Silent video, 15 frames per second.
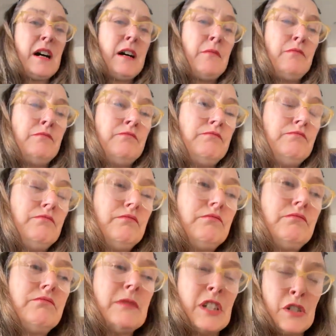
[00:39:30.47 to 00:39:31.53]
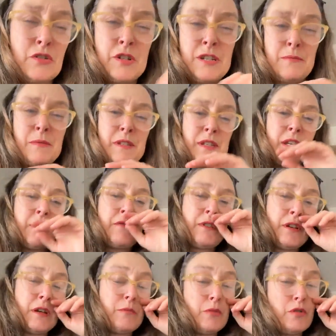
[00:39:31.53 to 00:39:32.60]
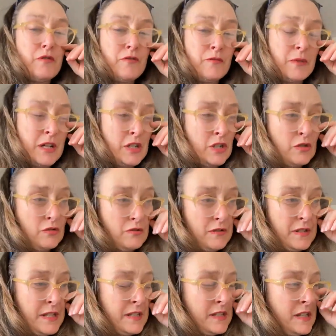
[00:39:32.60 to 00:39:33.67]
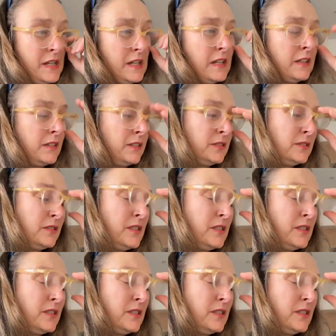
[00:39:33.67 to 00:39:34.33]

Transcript: the Christmas gift that I bought for my children this year